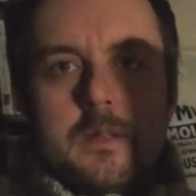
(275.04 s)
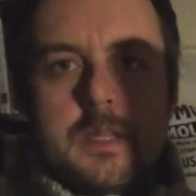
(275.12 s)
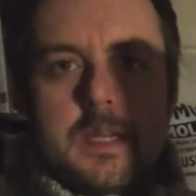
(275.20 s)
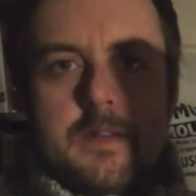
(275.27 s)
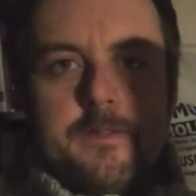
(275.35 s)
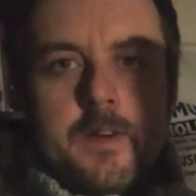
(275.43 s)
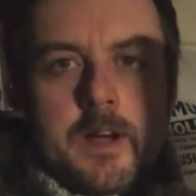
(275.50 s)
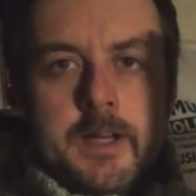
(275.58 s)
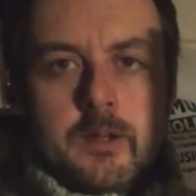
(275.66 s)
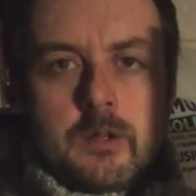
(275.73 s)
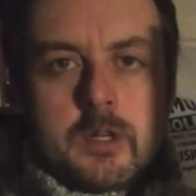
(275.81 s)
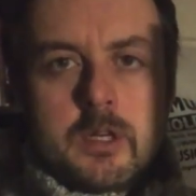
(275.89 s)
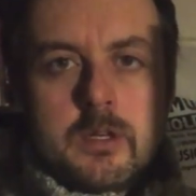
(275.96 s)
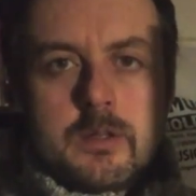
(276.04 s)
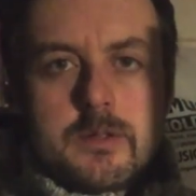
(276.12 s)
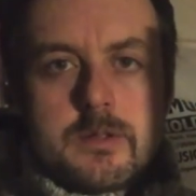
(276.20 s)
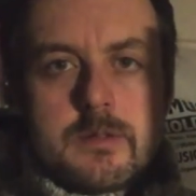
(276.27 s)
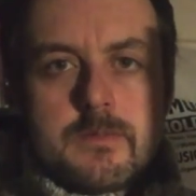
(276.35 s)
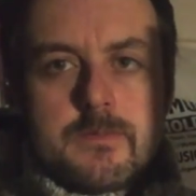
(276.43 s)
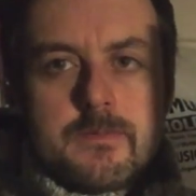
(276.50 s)
The Final Cut.
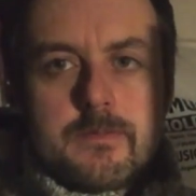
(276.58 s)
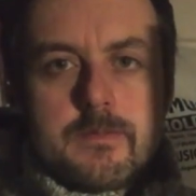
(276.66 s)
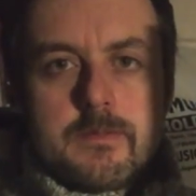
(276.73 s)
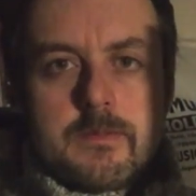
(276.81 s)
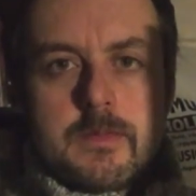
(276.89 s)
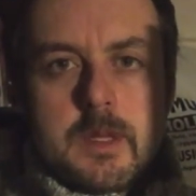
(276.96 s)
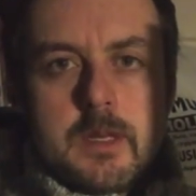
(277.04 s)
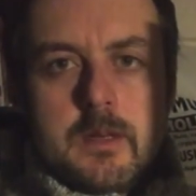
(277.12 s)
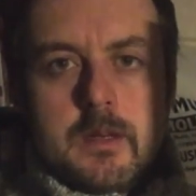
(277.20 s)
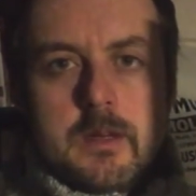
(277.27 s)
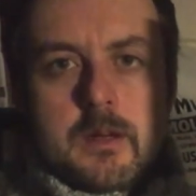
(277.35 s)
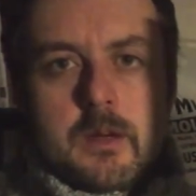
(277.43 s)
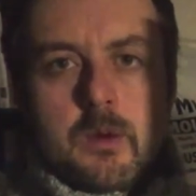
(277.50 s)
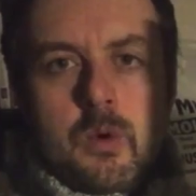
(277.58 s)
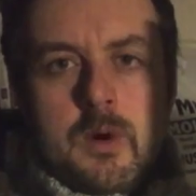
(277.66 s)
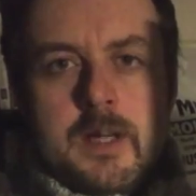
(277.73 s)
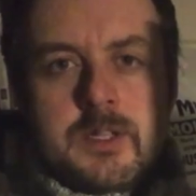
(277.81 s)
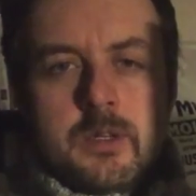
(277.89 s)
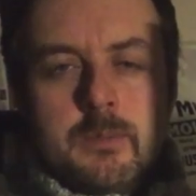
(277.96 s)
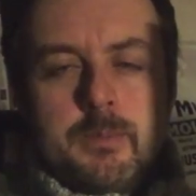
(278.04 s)

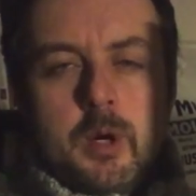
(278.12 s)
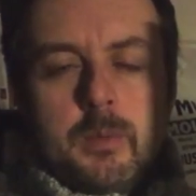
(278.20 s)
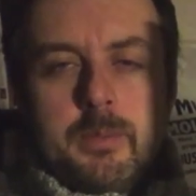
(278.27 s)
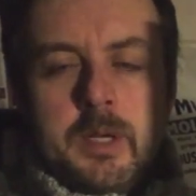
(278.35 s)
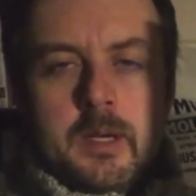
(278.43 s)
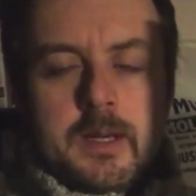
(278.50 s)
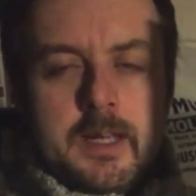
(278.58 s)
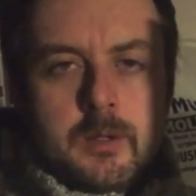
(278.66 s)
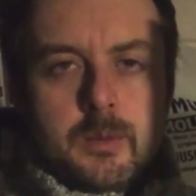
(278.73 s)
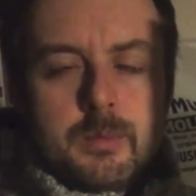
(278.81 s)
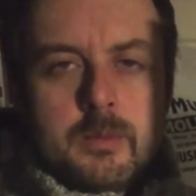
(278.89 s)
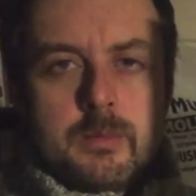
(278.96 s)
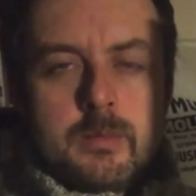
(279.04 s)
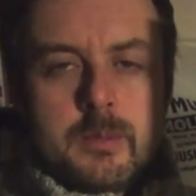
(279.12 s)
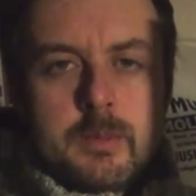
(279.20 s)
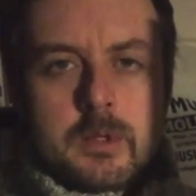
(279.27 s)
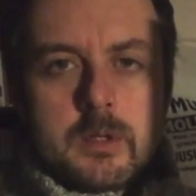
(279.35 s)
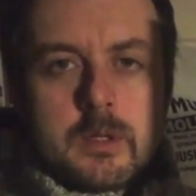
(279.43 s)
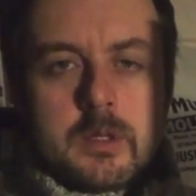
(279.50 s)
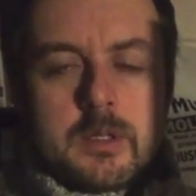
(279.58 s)
Quite an unpopular album
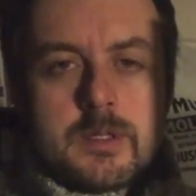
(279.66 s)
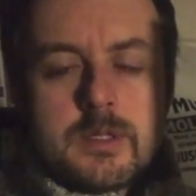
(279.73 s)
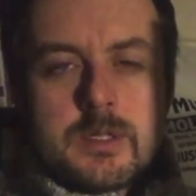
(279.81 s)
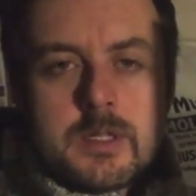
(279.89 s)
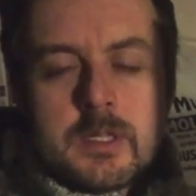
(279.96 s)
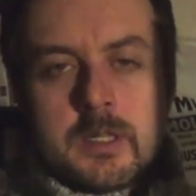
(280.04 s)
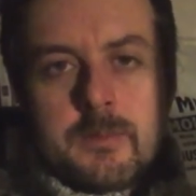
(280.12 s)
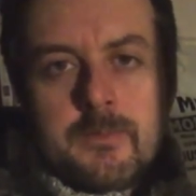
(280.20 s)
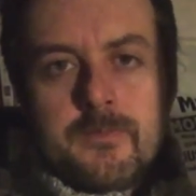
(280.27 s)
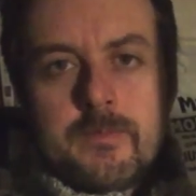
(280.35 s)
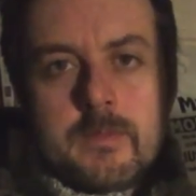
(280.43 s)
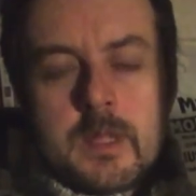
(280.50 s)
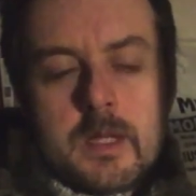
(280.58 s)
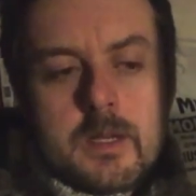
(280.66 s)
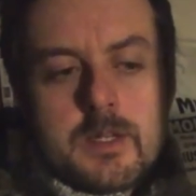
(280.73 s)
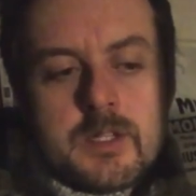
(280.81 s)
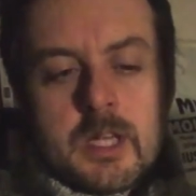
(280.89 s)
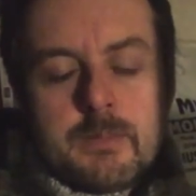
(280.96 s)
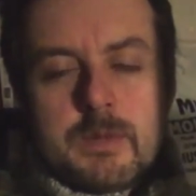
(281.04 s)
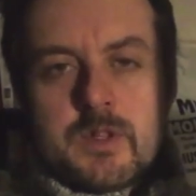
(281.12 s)
amongst um,
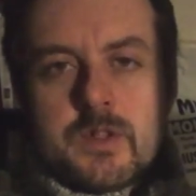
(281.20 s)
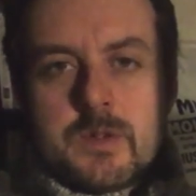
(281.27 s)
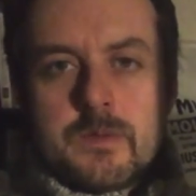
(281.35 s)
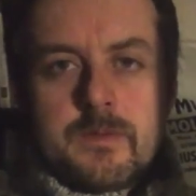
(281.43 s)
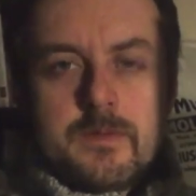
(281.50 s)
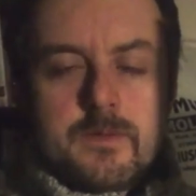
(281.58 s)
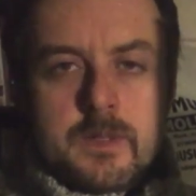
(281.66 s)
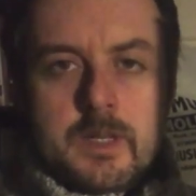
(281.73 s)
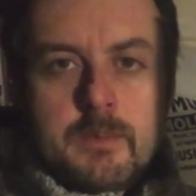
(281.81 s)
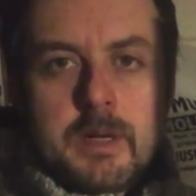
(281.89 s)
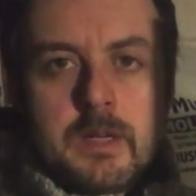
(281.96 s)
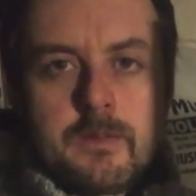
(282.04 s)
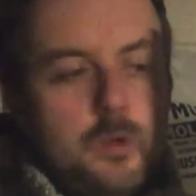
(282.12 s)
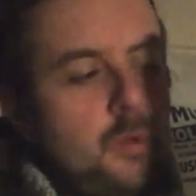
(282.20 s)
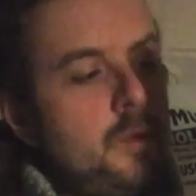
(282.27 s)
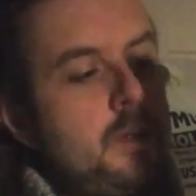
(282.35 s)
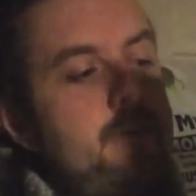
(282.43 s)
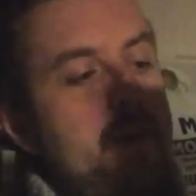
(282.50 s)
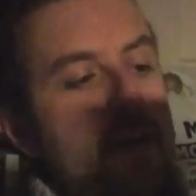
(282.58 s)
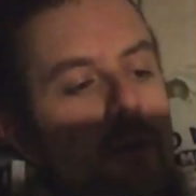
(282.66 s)
segments of, you know, Pink Floyd
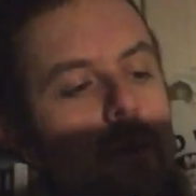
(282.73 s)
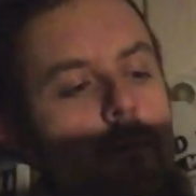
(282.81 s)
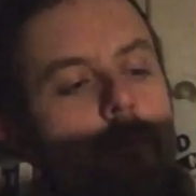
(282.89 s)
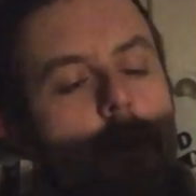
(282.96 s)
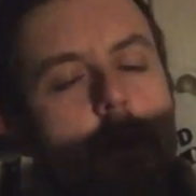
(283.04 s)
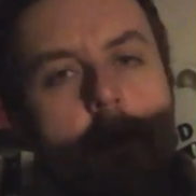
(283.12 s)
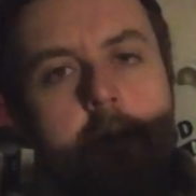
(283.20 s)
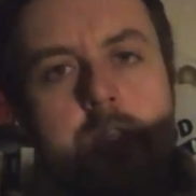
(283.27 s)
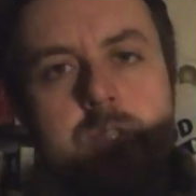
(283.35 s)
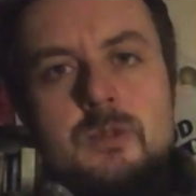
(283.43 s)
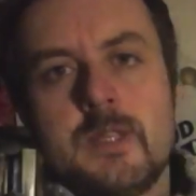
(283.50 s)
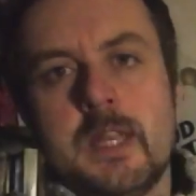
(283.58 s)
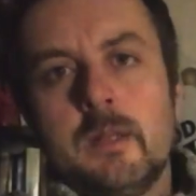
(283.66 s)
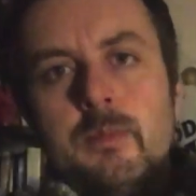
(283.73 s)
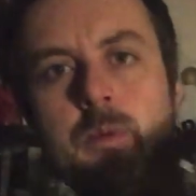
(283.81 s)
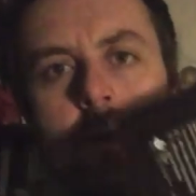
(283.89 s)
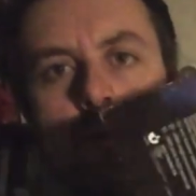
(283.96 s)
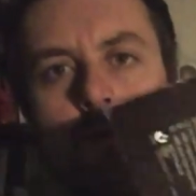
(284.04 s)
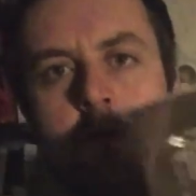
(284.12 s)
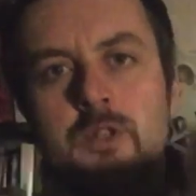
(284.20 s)
fandom. This was the album
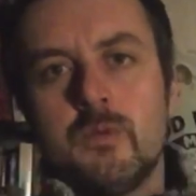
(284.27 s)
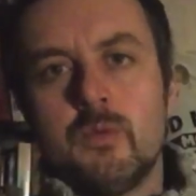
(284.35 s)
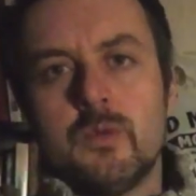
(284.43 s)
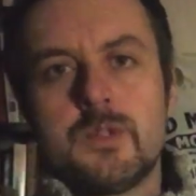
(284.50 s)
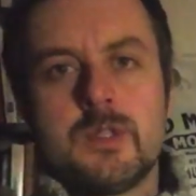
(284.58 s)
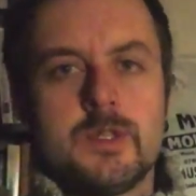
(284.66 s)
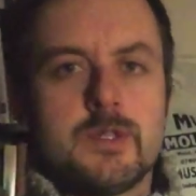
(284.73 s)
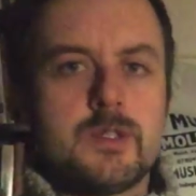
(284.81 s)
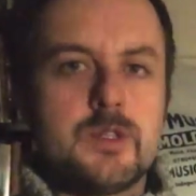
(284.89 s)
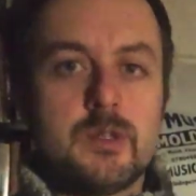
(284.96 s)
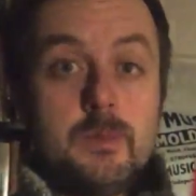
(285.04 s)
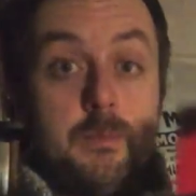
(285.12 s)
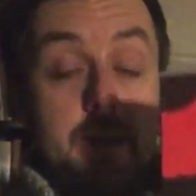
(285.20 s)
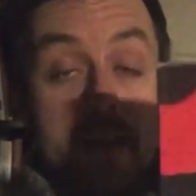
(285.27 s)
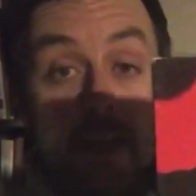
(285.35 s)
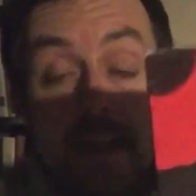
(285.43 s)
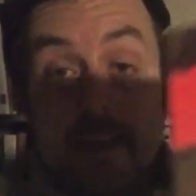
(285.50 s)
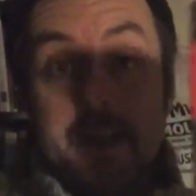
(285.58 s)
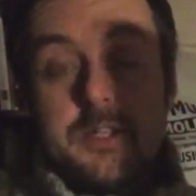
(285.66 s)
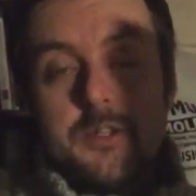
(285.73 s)
where Roger Waters just
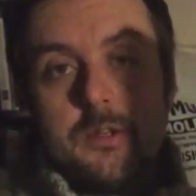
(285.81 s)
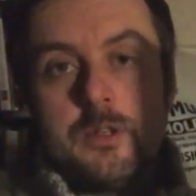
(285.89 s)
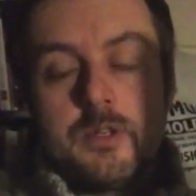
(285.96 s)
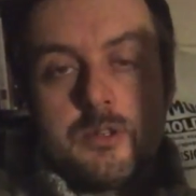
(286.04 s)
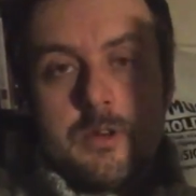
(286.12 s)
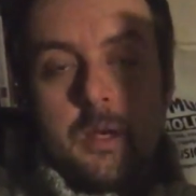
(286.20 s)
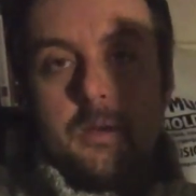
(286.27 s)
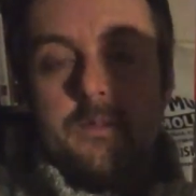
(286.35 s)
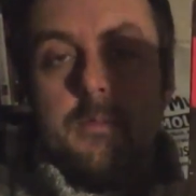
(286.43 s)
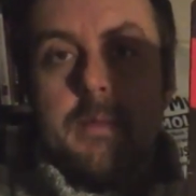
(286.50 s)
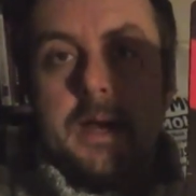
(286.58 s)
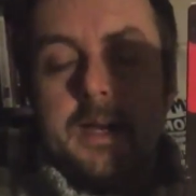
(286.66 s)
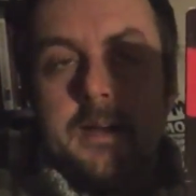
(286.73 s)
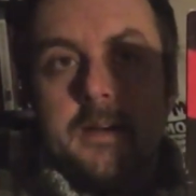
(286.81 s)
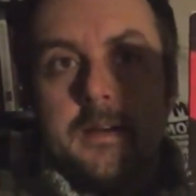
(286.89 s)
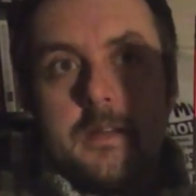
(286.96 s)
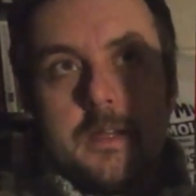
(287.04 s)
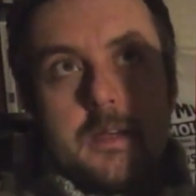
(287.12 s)
completely took control of the band.